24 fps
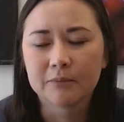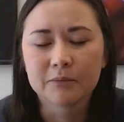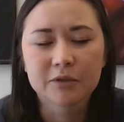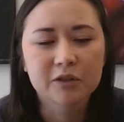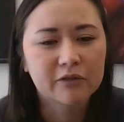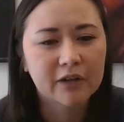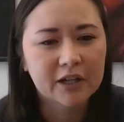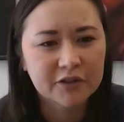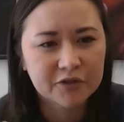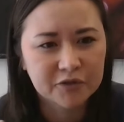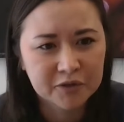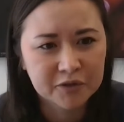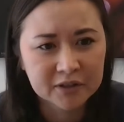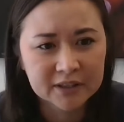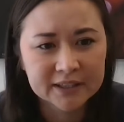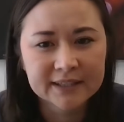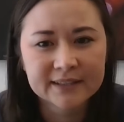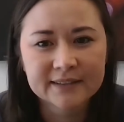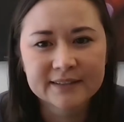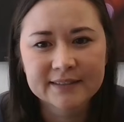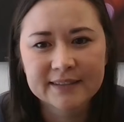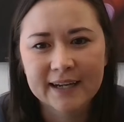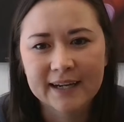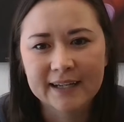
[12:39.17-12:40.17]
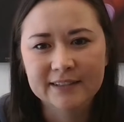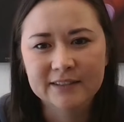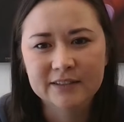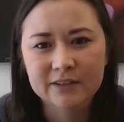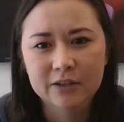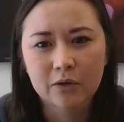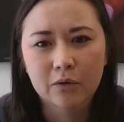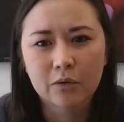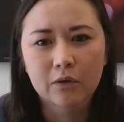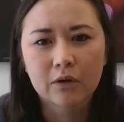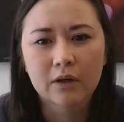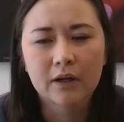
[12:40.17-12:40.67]
terrestrial insects
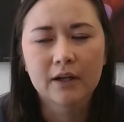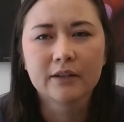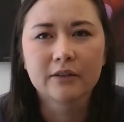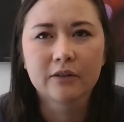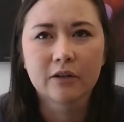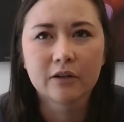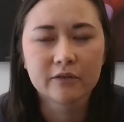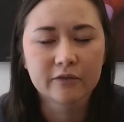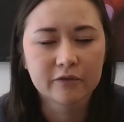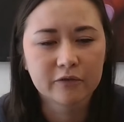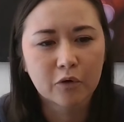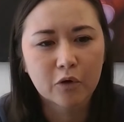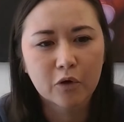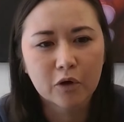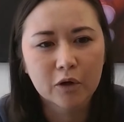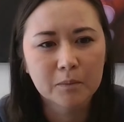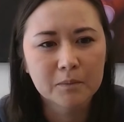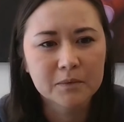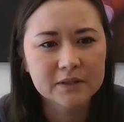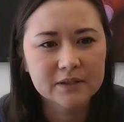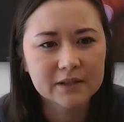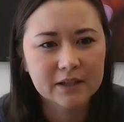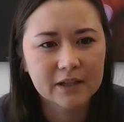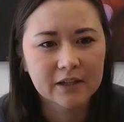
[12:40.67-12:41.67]
or adult forms